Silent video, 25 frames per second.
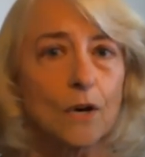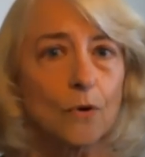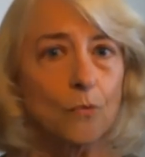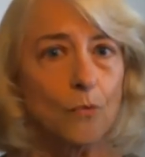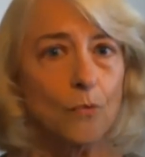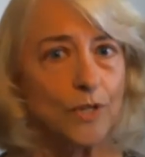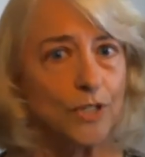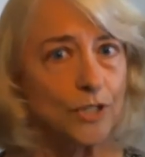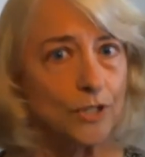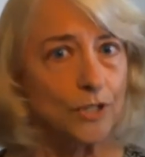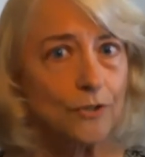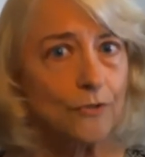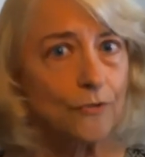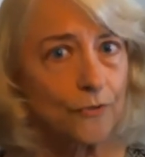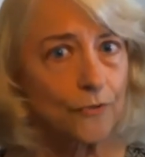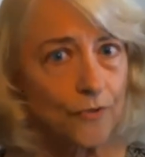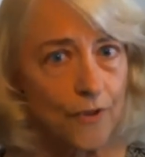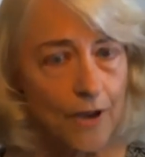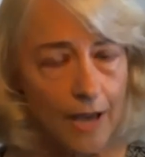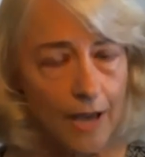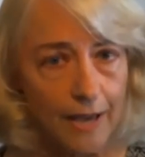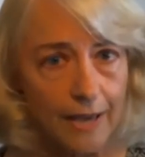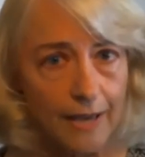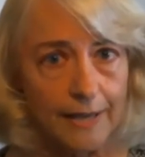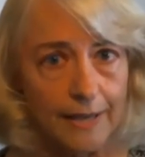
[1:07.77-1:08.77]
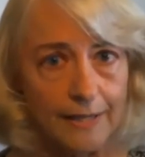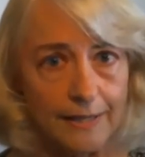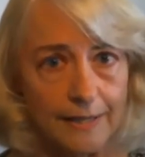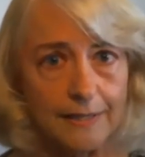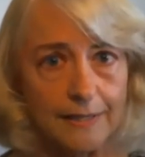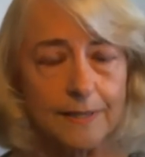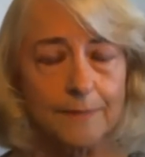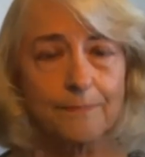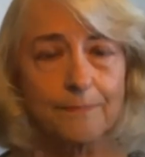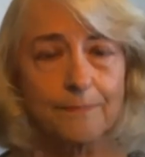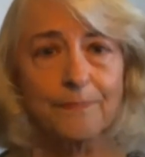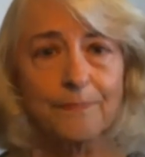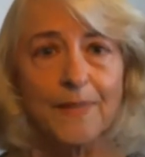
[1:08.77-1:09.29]
what you
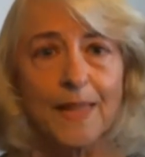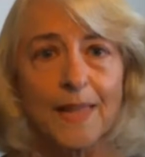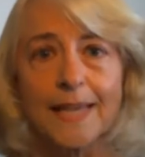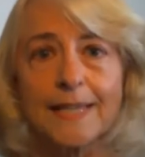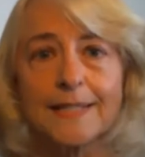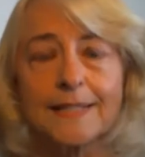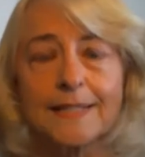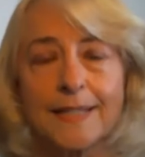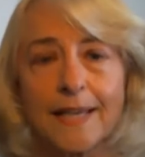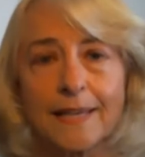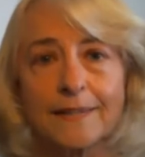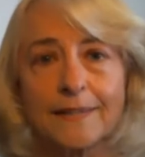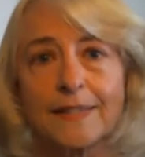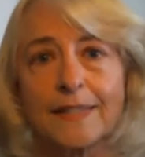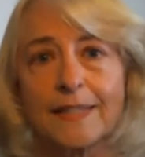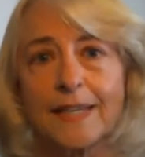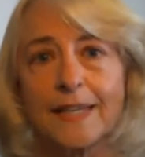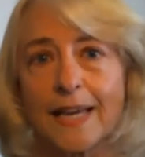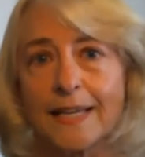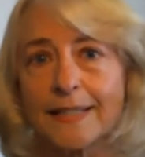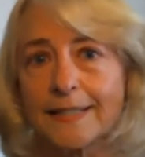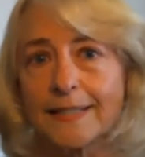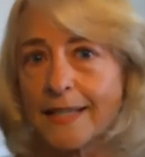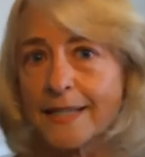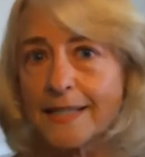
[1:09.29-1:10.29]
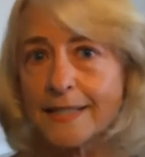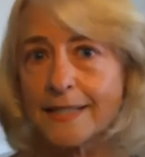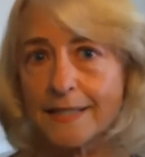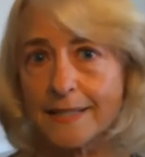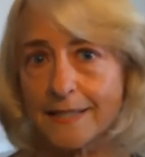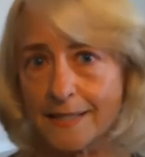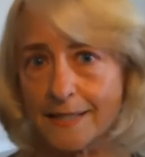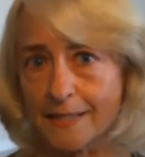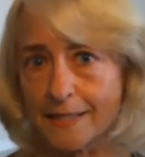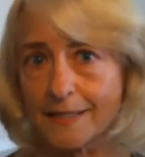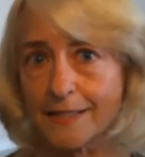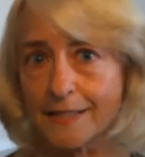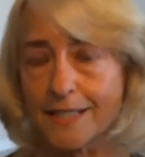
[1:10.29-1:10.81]
find is that the nineteen
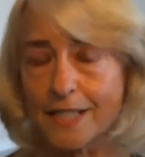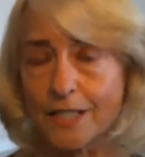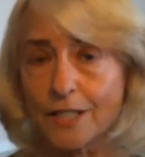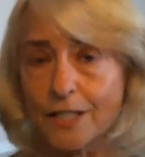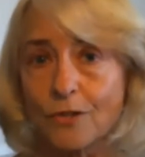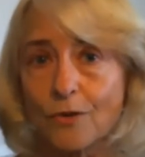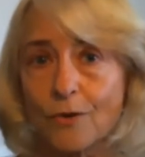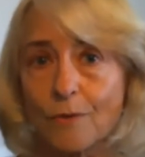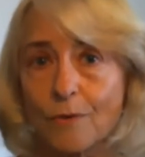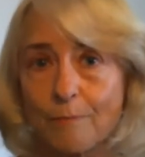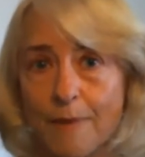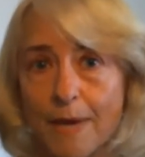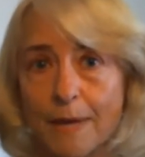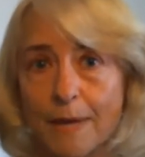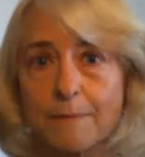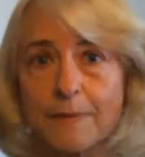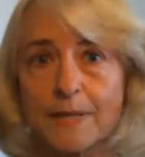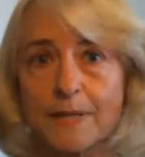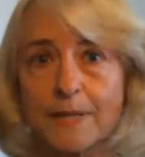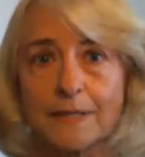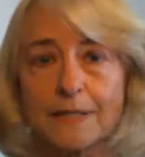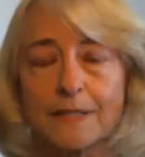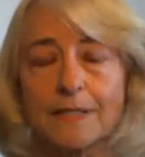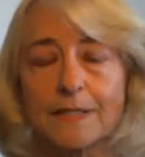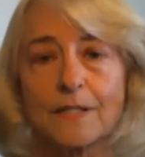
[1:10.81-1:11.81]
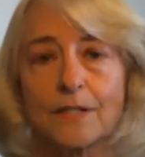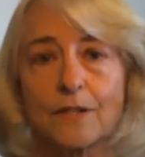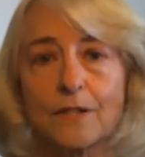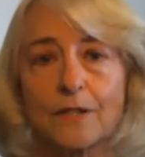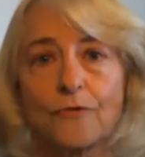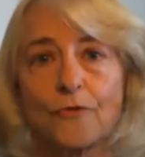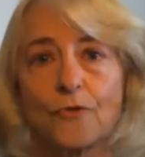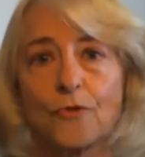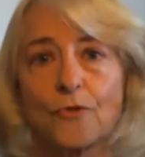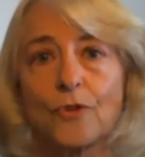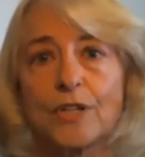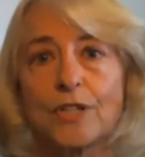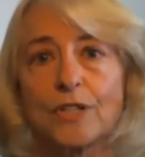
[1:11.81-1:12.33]
sixty-two amendments to the
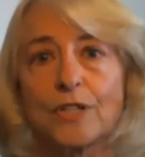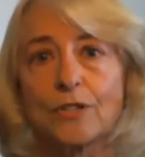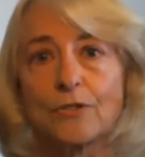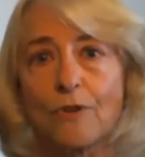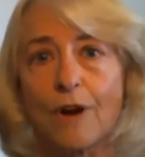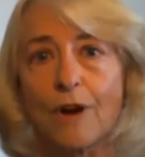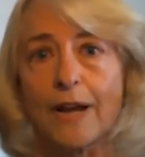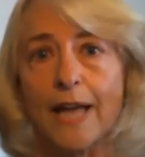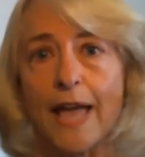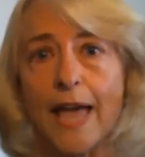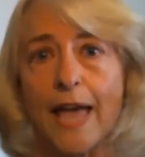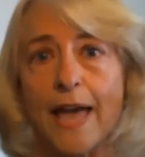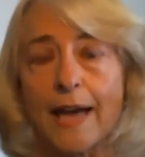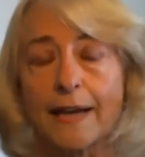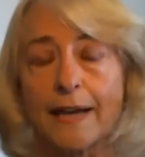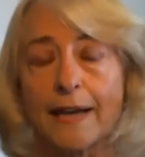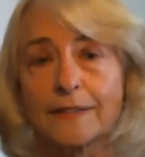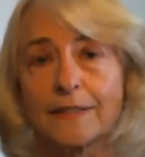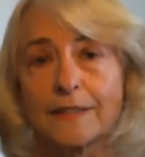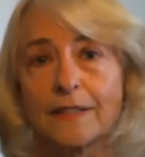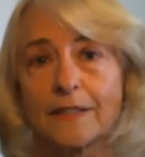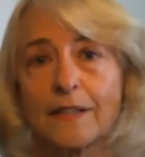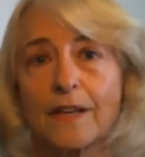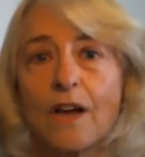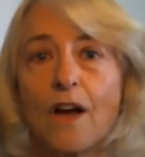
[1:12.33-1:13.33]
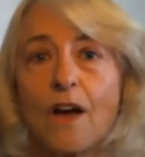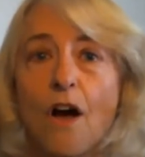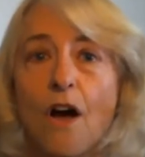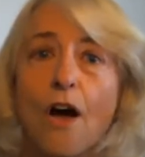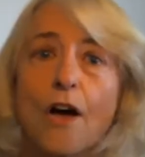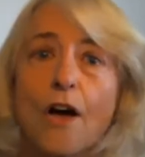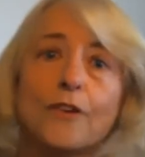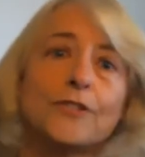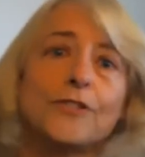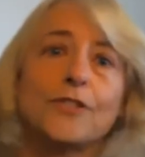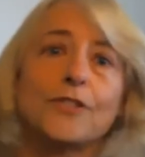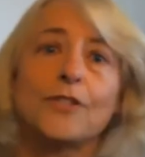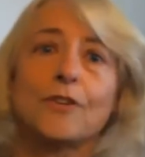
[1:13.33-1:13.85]
Food and Drug Act,
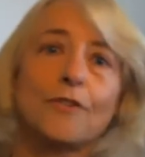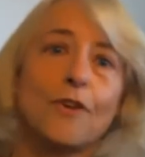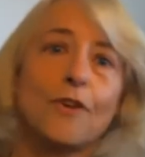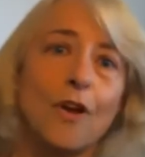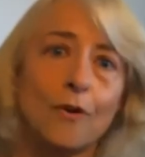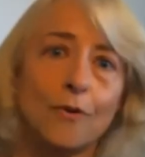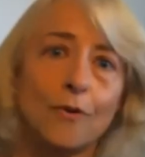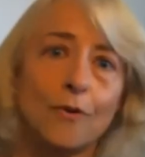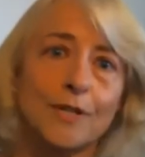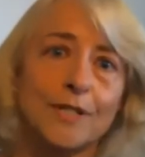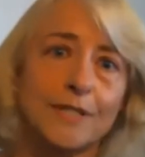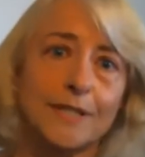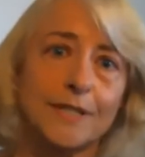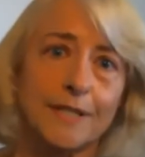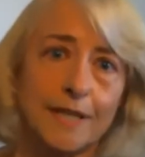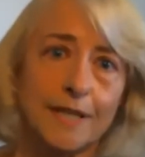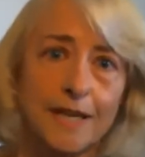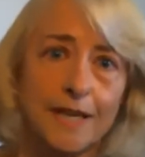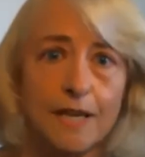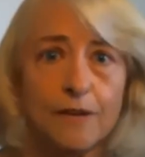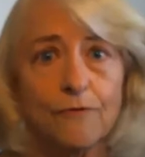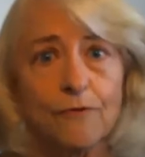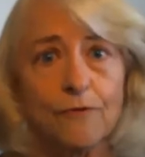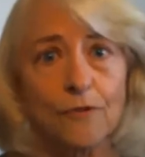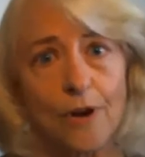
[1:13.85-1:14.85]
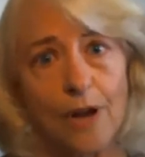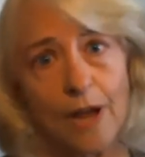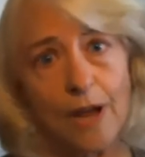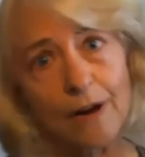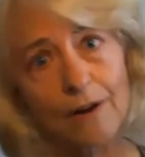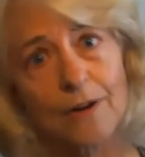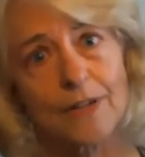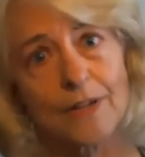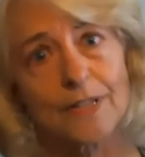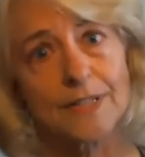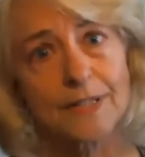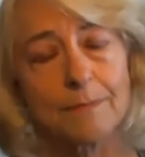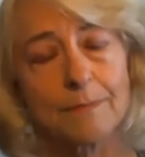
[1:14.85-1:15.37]
also known as the
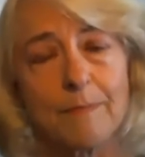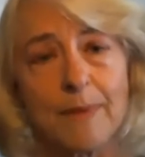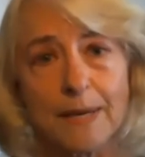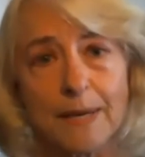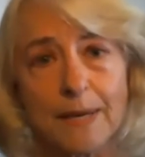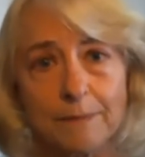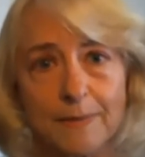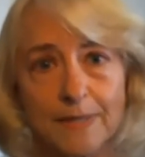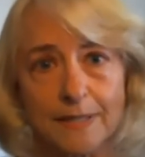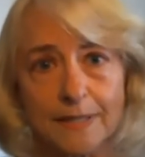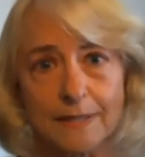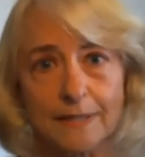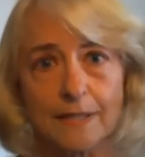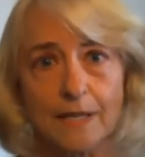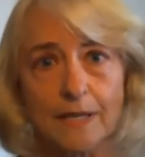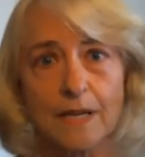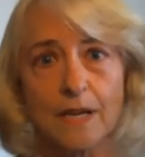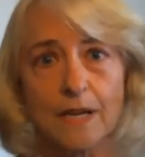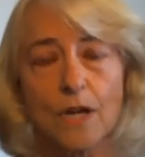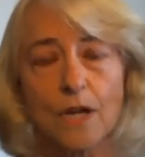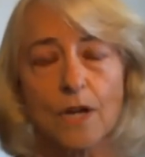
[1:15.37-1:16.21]
Kefauver-Harris amendments,